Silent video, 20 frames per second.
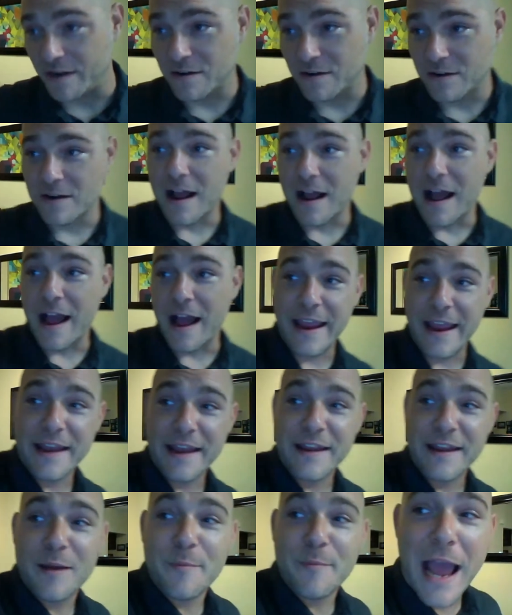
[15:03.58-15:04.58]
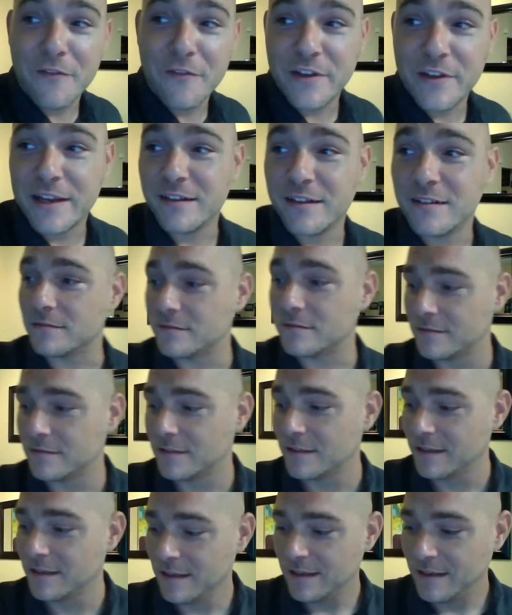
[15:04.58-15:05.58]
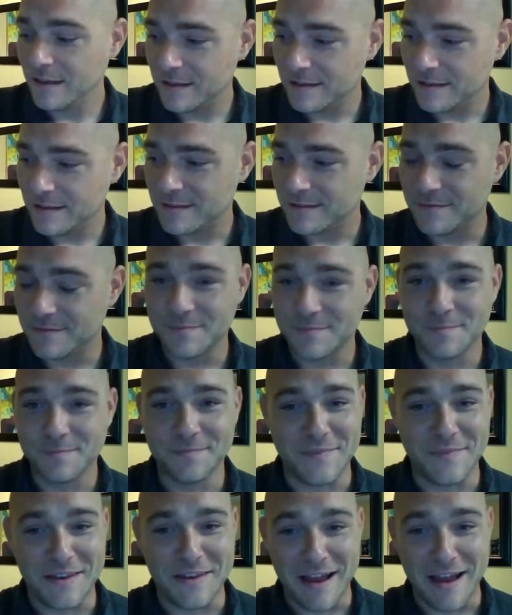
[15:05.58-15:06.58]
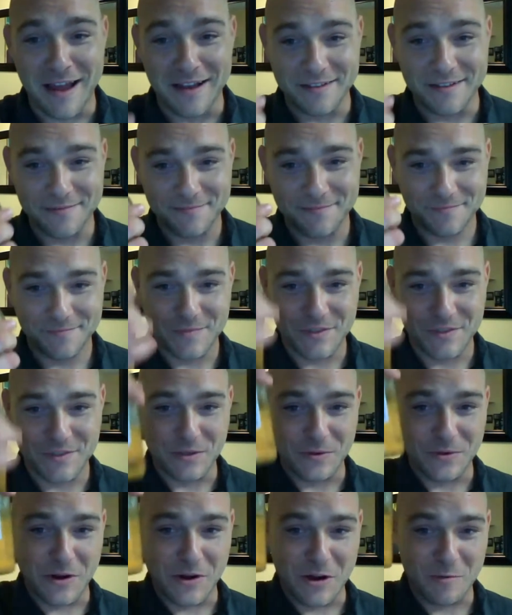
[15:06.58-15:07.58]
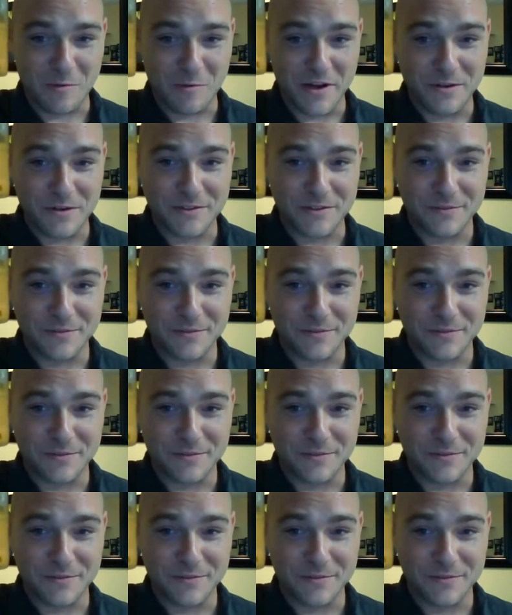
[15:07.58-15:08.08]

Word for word: I end up having not so dark beers in